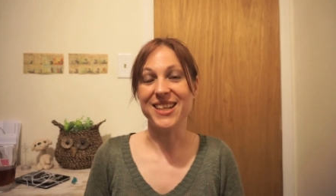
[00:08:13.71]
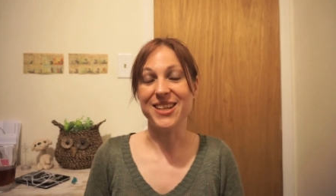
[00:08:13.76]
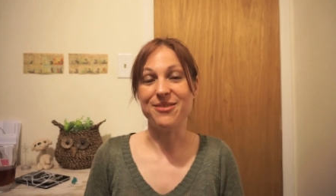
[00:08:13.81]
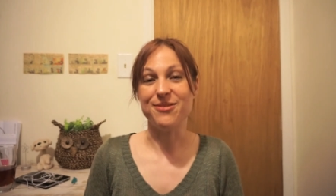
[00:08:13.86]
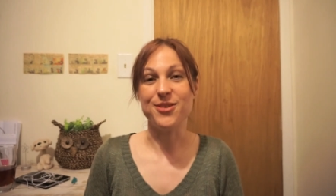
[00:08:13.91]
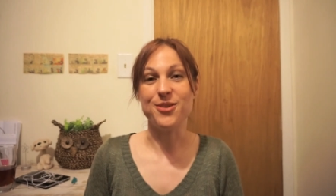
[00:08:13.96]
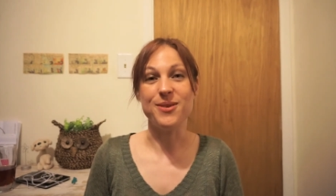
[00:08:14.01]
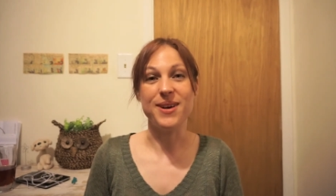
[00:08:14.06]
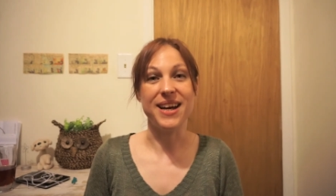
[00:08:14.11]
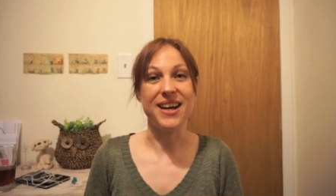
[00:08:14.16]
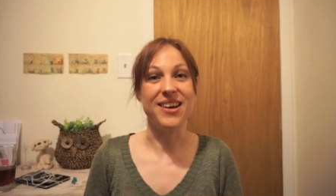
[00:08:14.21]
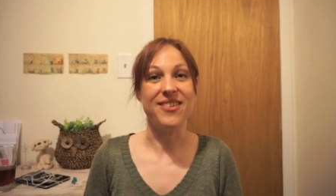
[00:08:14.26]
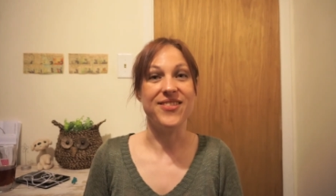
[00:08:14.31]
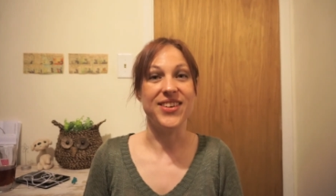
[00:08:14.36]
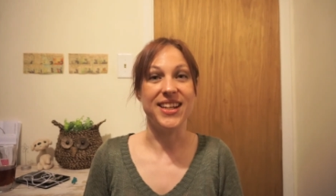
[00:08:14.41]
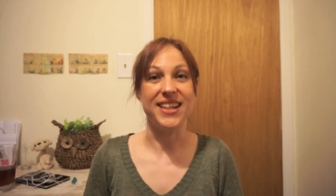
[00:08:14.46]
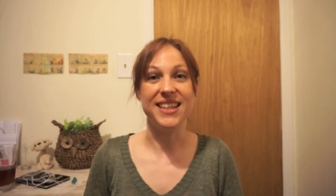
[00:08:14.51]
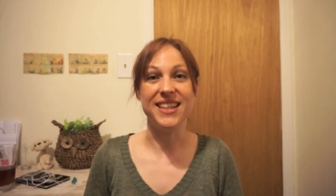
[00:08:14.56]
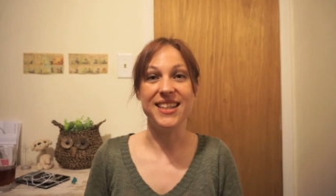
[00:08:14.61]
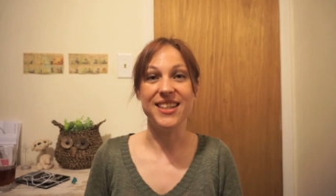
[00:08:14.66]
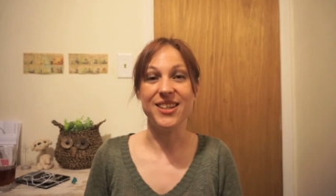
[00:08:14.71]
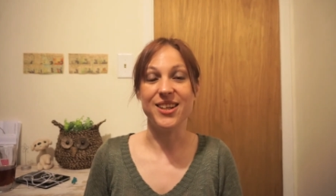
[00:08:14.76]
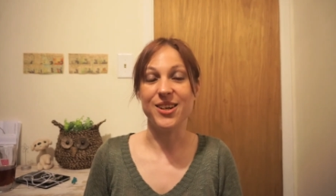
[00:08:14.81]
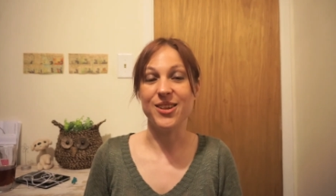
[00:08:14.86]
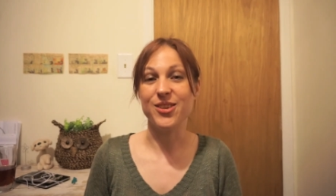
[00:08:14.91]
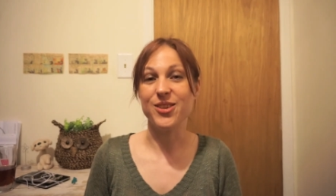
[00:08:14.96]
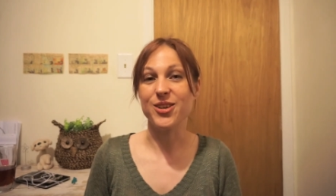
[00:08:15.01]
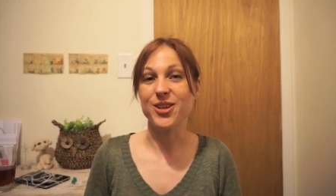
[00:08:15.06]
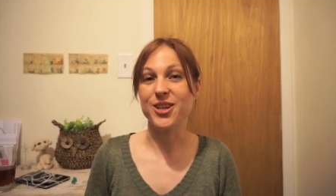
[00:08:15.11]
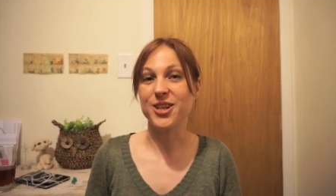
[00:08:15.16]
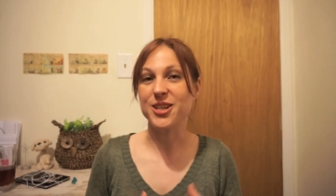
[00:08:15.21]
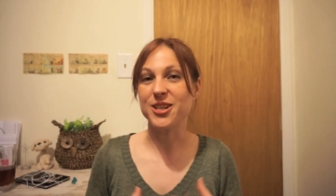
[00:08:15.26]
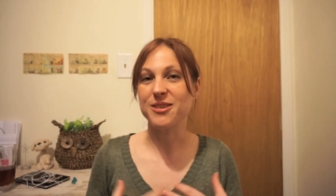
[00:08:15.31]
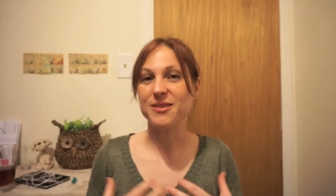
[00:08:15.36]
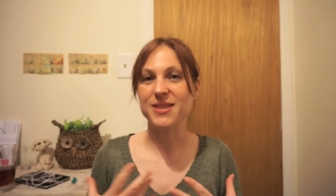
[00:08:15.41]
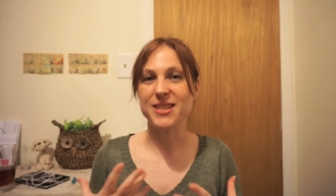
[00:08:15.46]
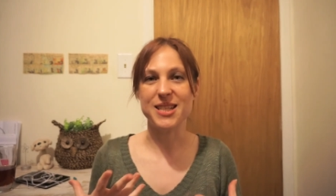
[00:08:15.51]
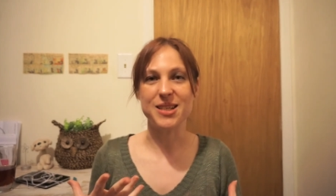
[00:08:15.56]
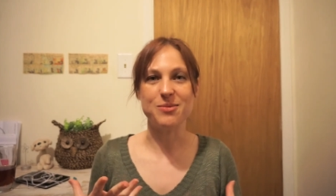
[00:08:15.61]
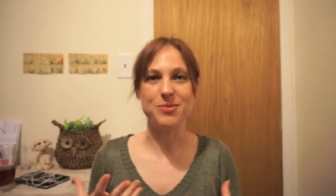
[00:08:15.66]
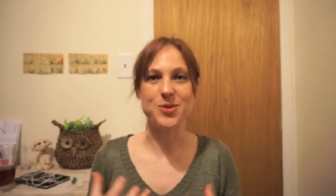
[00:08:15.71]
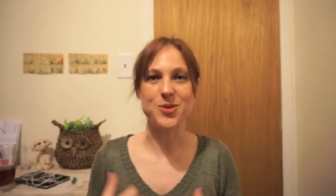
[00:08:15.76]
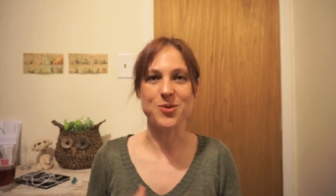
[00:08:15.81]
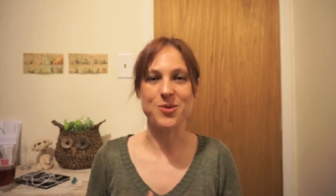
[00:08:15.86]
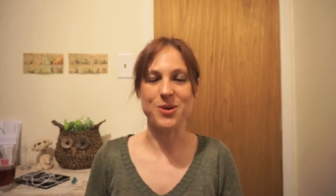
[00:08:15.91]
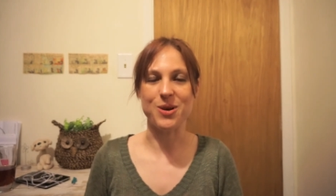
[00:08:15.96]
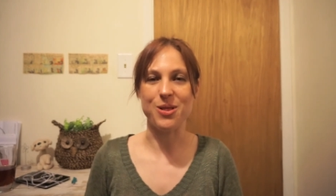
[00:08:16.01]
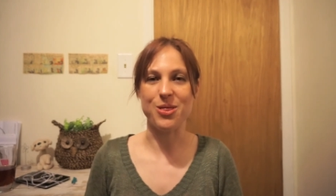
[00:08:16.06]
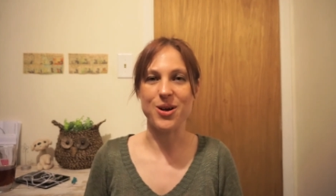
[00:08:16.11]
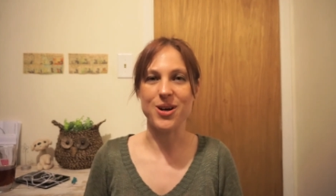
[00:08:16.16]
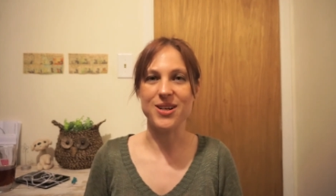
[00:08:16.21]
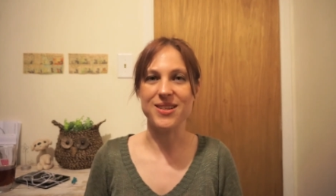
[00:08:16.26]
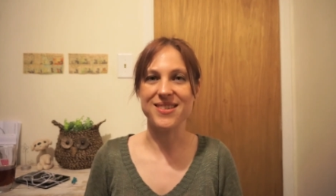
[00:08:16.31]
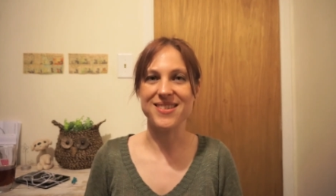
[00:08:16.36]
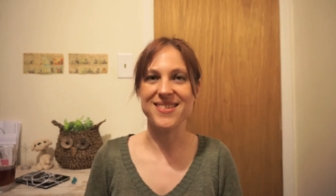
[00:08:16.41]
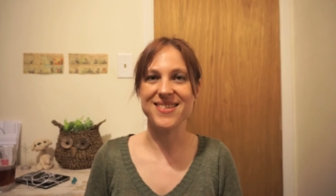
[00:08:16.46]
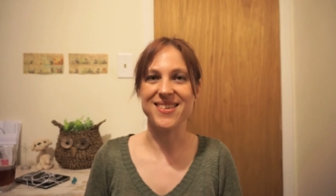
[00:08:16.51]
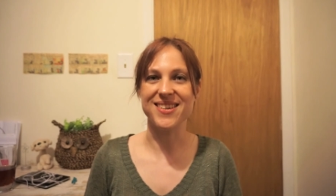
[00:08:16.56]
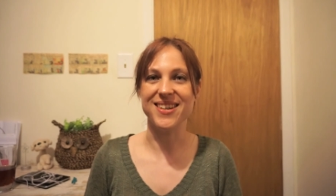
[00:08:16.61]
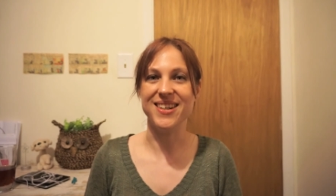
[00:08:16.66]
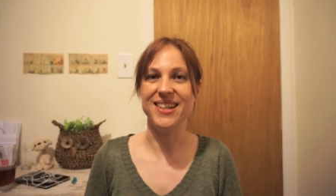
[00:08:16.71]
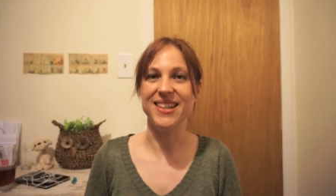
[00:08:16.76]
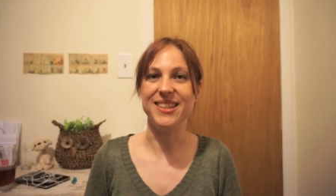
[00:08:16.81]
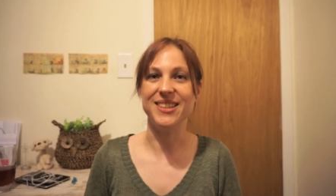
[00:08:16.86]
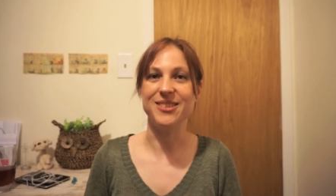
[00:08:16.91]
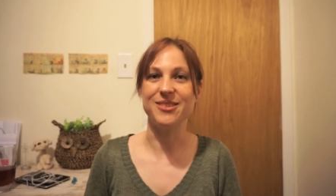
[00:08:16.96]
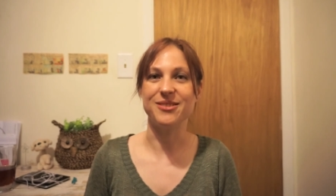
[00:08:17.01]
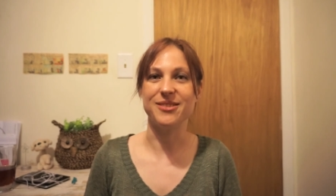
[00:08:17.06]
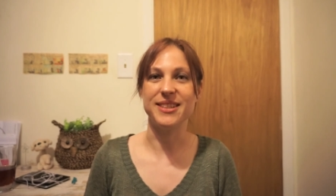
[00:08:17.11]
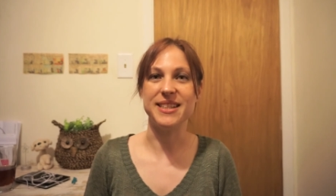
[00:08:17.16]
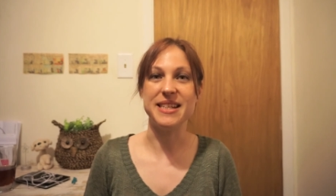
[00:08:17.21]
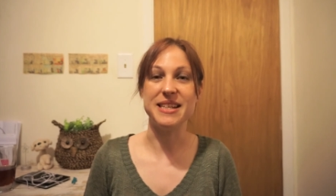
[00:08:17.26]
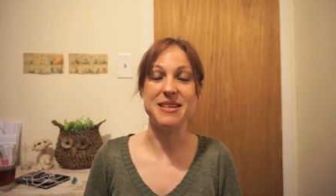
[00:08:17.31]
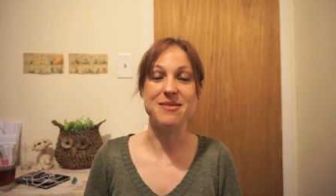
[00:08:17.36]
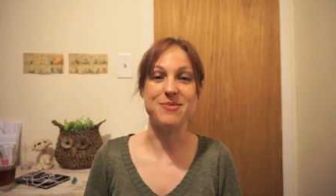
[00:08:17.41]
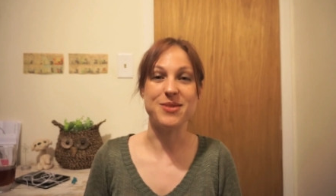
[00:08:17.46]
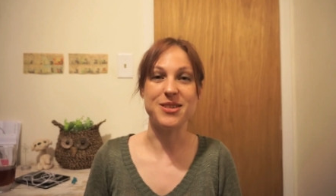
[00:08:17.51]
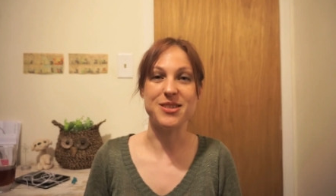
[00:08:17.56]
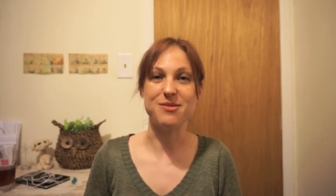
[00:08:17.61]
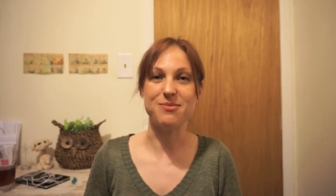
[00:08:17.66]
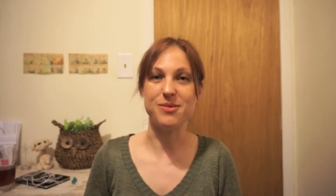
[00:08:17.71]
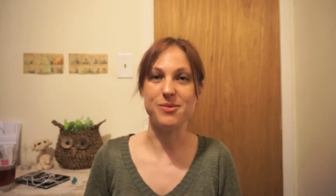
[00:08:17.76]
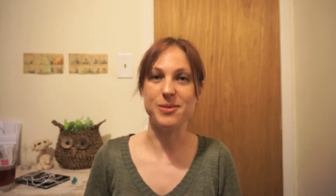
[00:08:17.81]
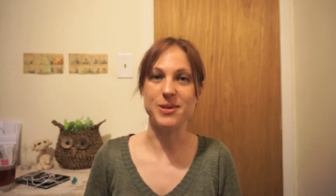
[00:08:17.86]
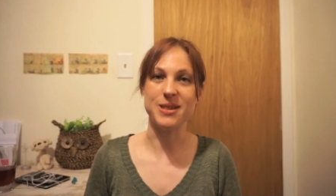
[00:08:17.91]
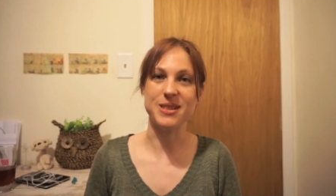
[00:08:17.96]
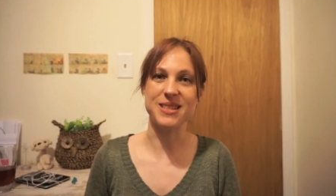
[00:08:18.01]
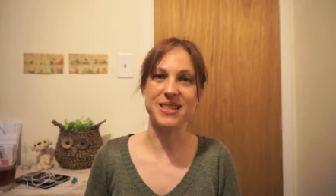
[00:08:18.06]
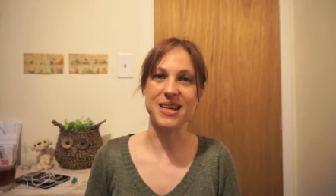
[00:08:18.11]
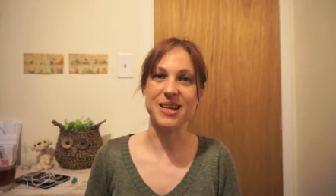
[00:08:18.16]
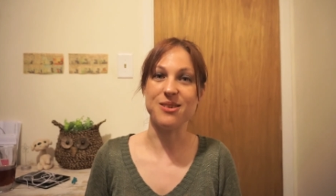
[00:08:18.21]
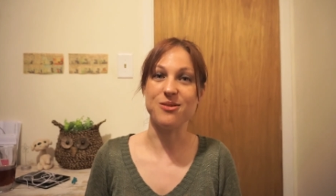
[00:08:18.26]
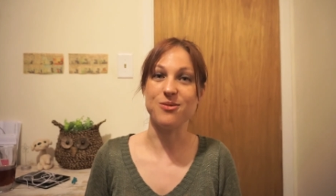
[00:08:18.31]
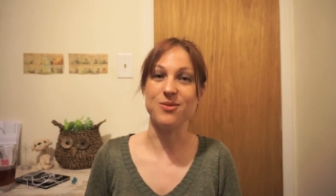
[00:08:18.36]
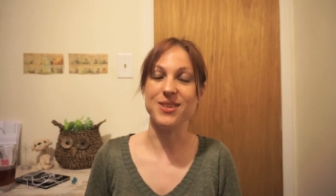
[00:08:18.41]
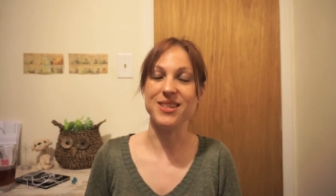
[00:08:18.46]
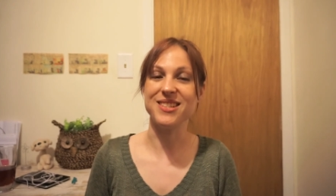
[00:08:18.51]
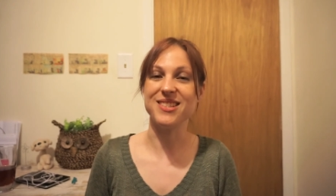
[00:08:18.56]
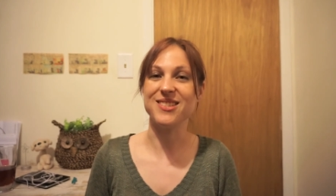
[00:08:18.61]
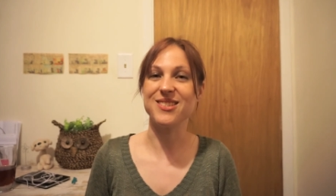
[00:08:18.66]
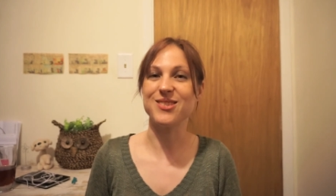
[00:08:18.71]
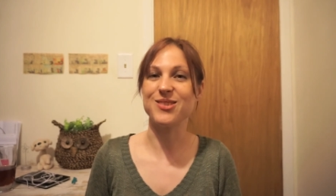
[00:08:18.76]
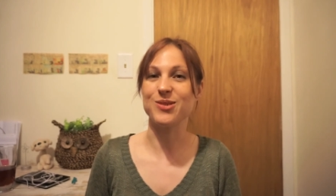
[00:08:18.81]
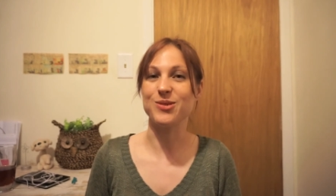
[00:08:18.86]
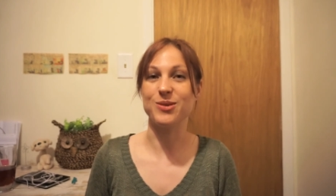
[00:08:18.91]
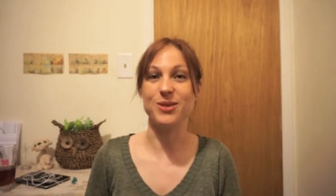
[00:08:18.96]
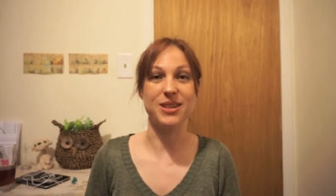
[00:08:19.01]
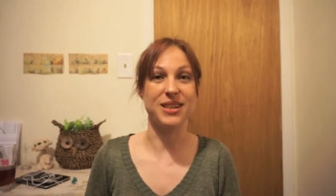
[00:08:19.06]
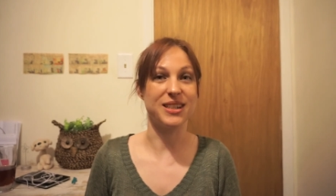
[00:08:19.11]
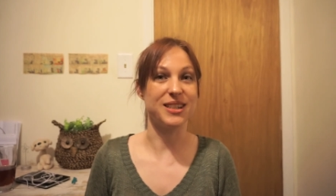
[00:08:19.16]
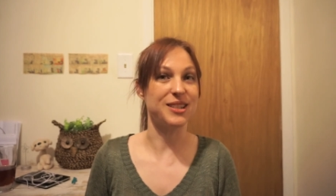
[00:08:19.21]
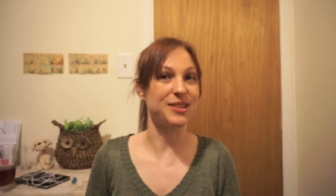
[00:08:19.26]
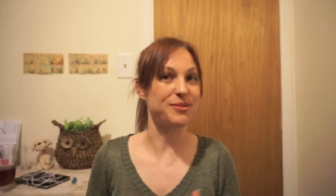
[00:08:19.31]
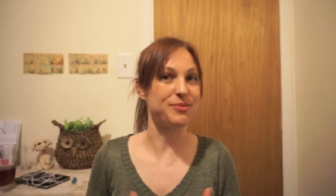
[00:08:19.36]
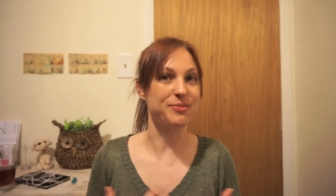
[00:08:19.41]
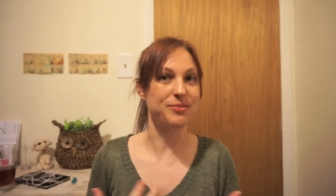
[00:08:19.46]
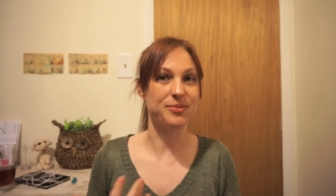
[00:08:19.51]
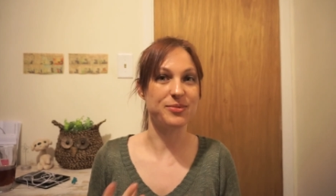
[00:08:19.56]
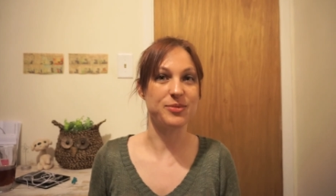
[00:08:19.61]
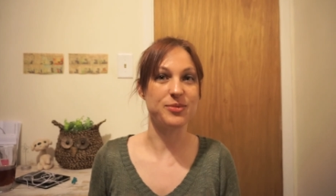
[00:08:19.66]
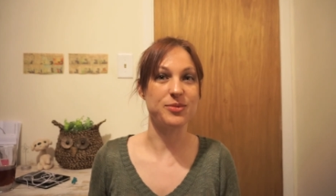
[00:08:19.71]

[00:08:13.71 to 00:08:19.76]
If you have any other tips or thoughts on reading multiple books at once or